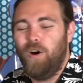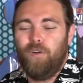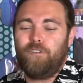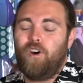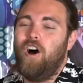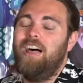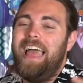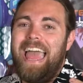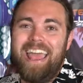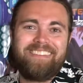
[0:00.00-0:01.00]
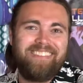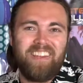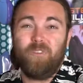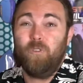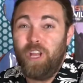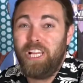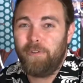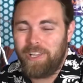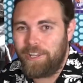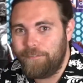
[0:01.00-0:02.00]
Overall, excellent. Really,
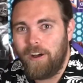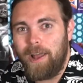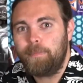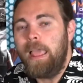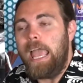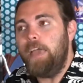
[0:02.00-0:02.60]
really fun.